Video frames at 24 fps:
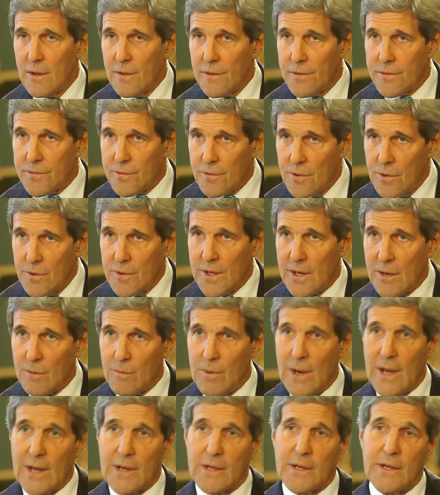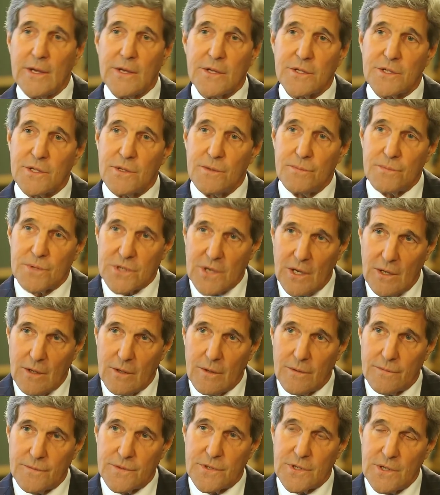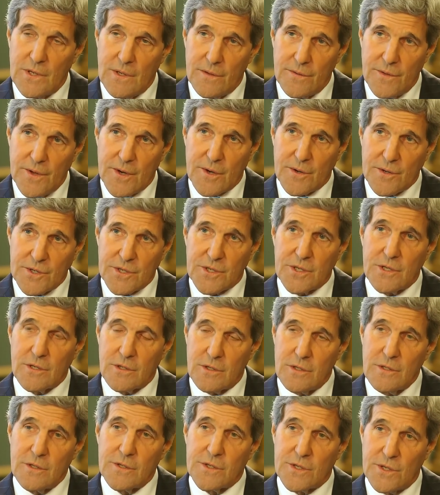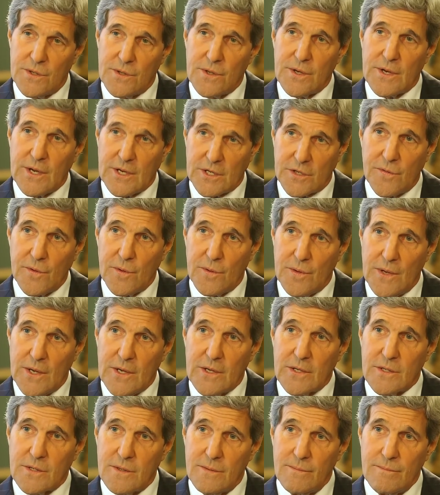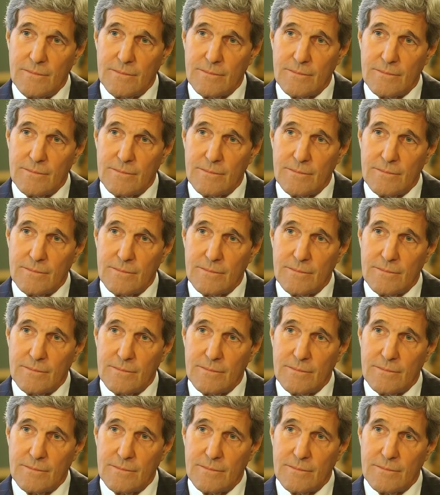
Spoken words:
through the Iraqis themselves and their decisions in the next few days.